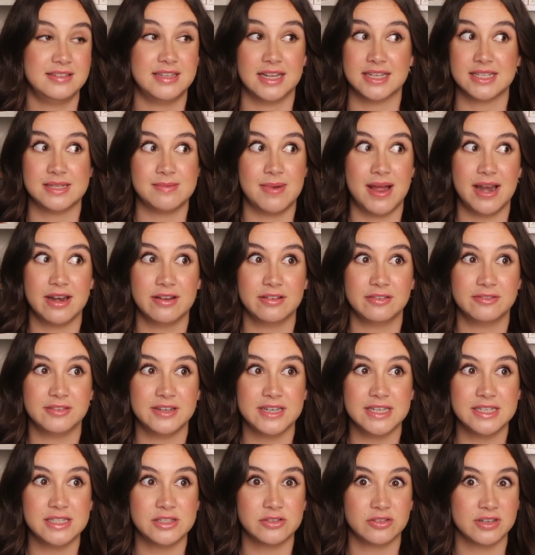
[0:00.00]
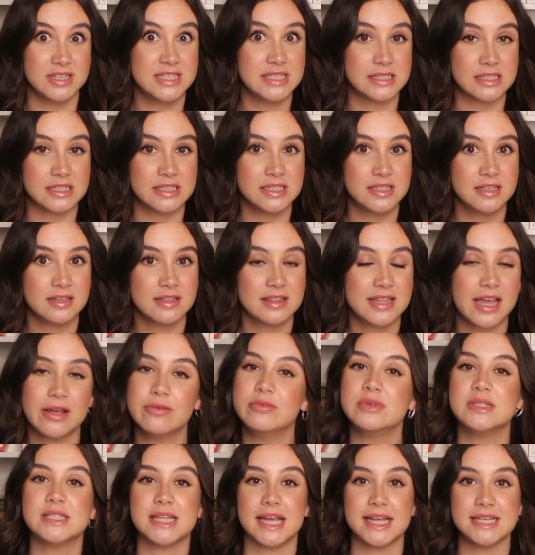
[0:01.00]
Doesn't matter if it is or isn't, they
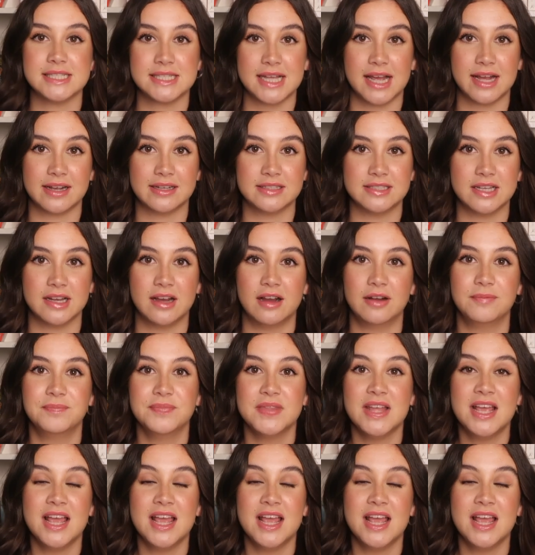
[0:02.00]
will say it's ACOTAR.